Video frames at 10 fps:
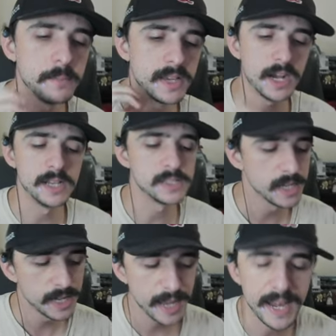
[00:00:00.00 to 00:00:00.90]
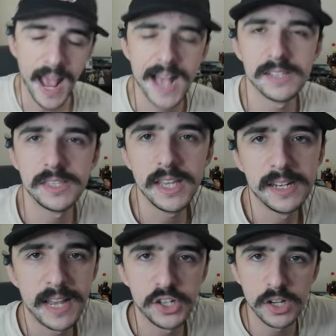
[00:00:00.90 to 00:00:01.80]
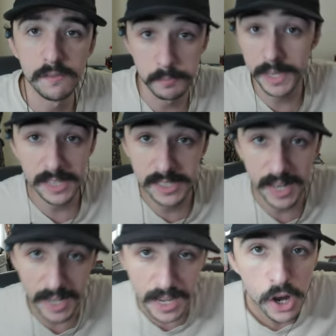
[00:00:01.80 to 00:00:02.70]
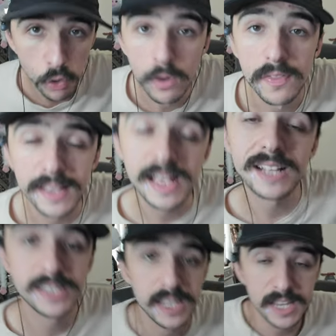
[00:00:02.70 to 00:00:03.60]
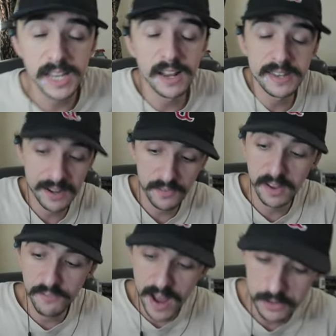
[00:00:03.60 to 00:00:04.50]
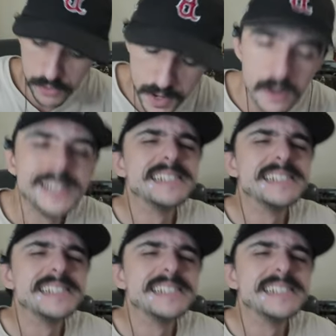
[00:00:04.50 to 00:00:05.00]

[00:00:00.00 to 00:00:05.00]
because it has the intention of being skinny or like that's the key identifying factor there.